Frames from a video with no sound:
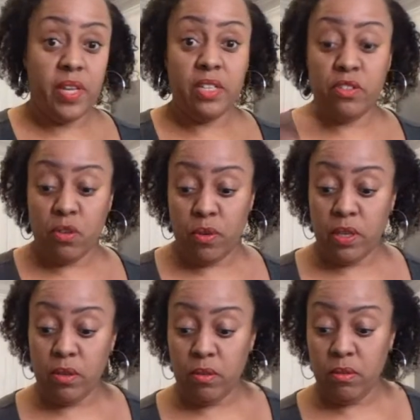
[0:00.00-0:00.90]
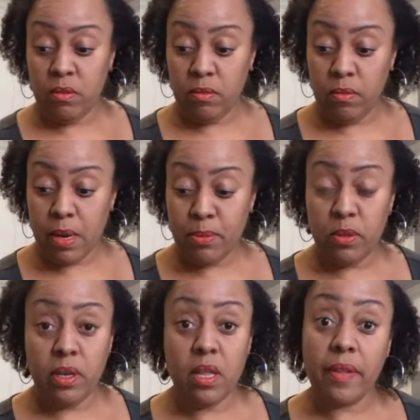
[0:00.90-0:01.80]
and showing you what I'm
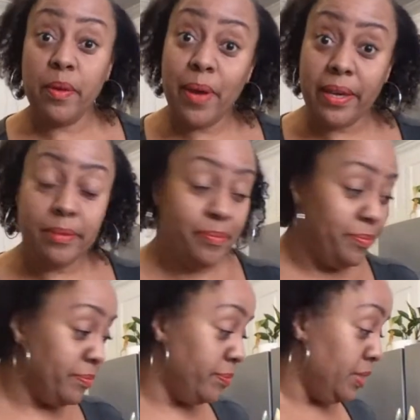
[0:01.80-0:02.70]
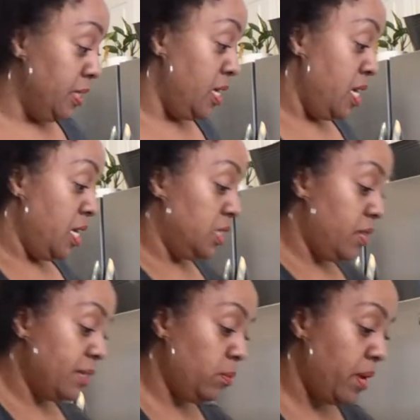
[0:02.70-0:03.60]
doing along the way. So
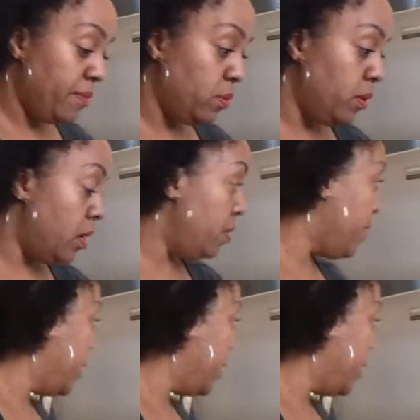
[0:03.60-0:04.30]
that's what we have going on